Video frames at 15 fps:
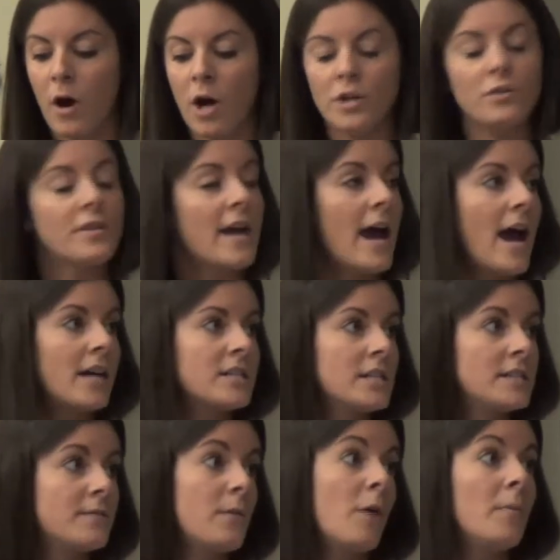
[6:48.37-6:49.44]
Under the Act,
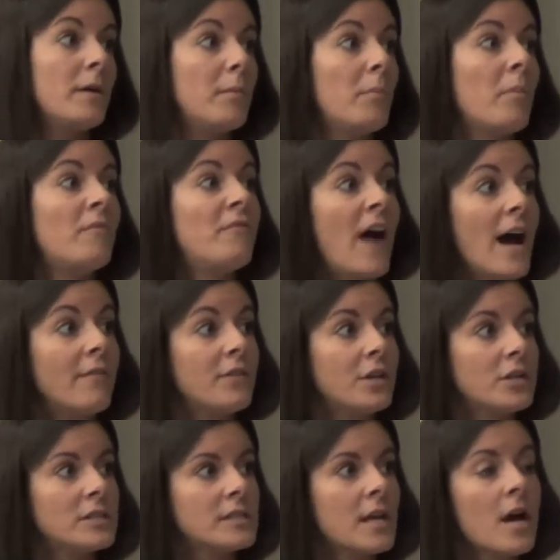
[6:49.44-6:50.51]
it's a minimum of 5
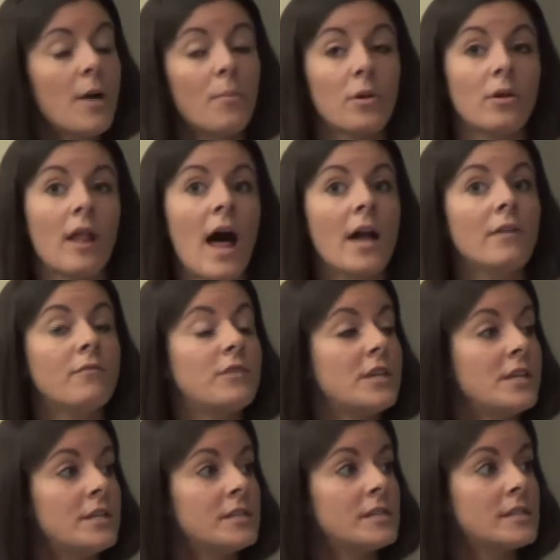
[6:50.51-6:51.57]
years. But a lot of
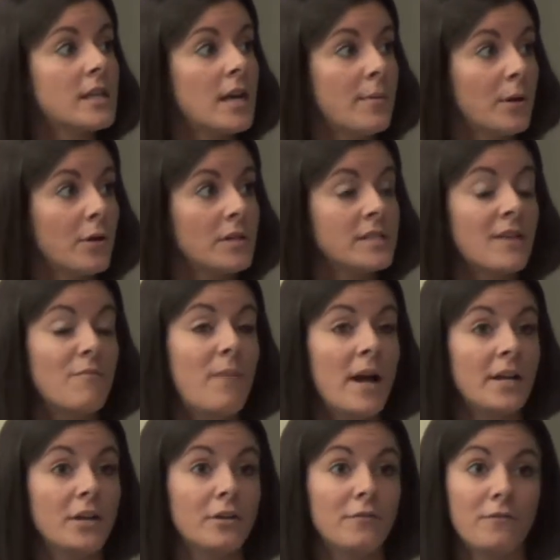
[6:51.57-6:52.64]
these immigrants have
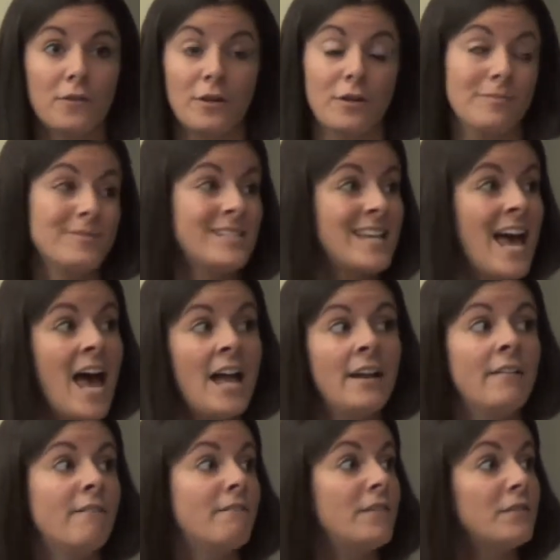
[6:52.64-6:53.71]
been here for
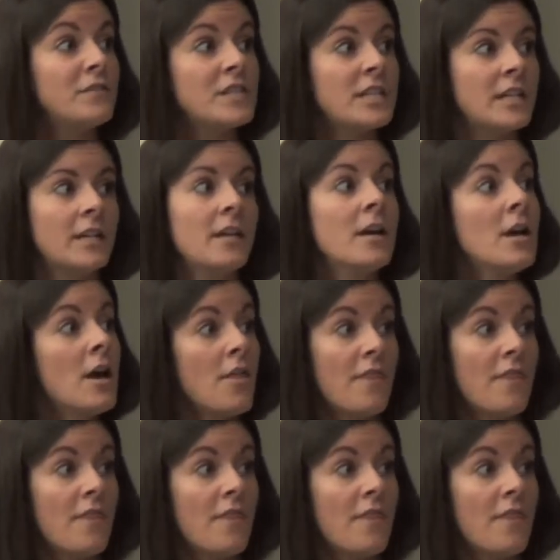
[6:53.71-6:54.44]
10, 15.